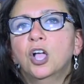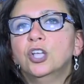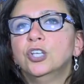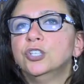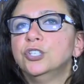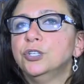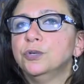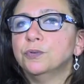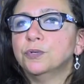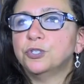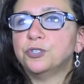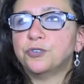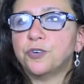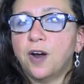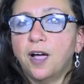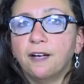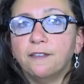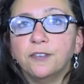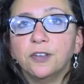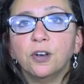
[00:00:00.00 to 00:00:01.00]
She was
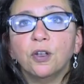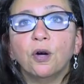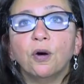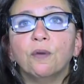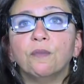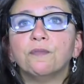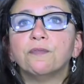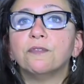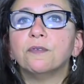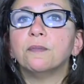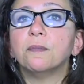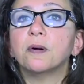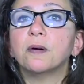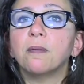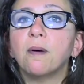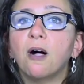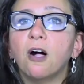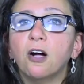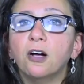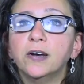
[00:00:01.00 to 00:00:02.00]
driving home from a
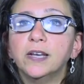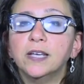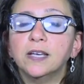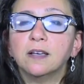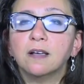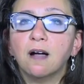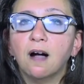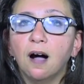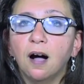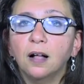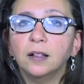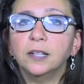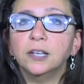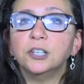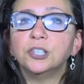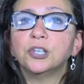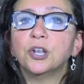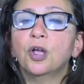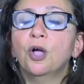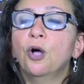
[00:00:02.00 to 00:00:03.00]
party in
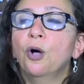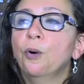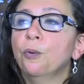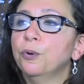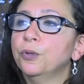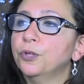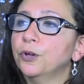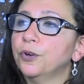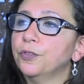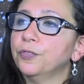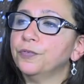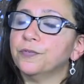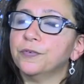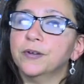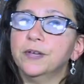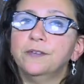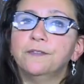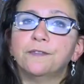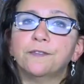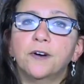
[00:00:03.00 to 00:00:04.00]
college with her
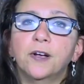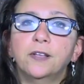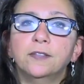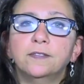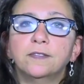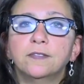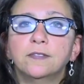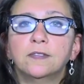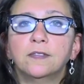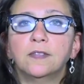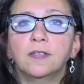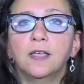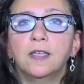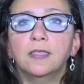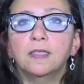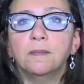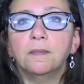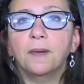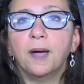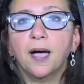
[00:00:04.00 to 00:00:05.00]
three friends
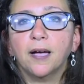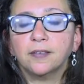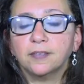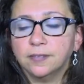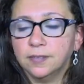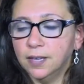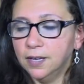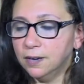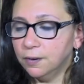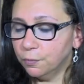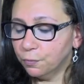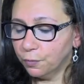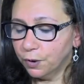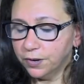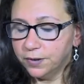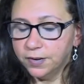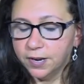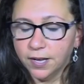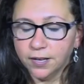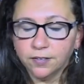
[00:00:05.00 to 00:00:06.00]
in the back seat and
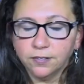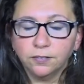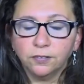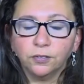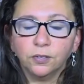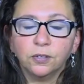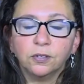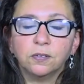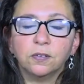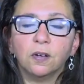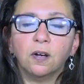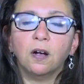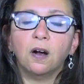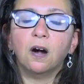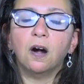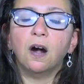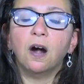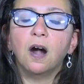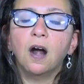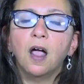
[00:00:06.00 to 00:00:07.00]
one next to
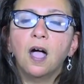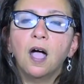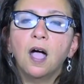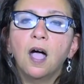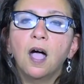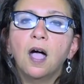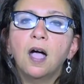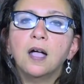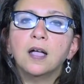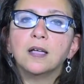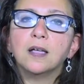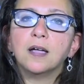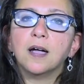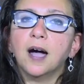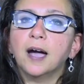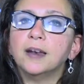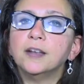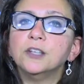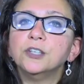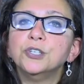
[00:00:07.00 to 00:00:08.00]
her,
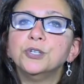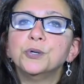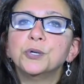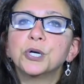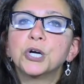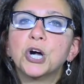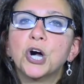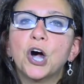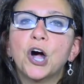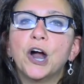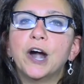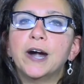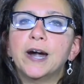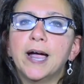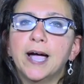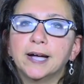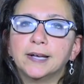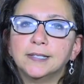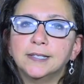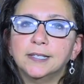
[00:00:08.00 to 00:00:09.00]
got into a car
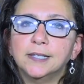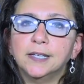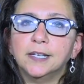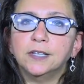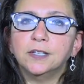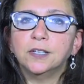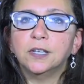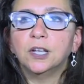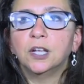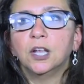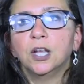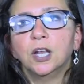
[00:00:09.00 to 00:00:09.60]
accident,